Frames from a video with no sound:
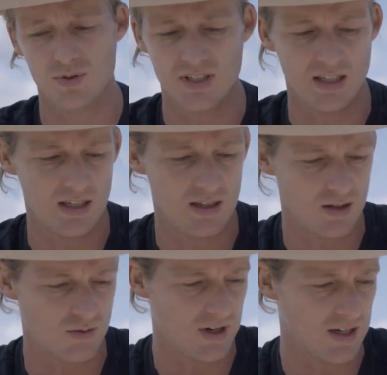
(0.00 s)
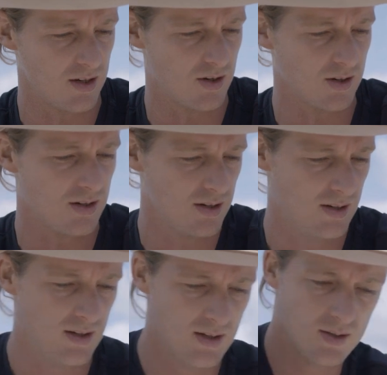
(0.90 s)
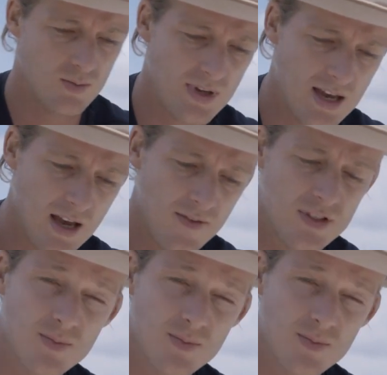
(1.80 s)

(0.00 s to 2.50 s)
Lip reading: zingy Greek yogurt. We have